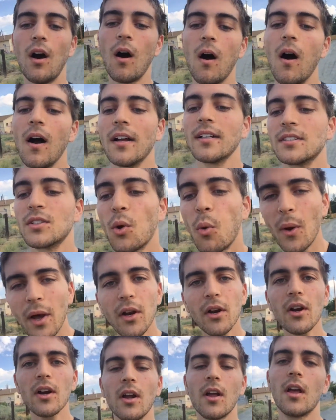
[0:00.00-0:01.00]
on
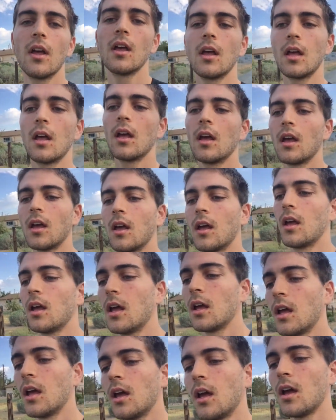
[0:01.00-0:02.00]
Twitter.
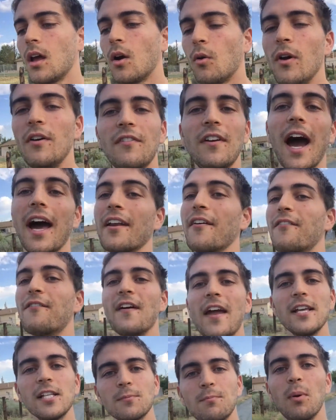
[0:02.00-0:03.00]
We've got a
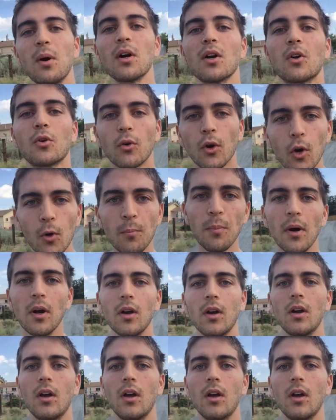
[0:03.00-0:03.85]
Facebook group.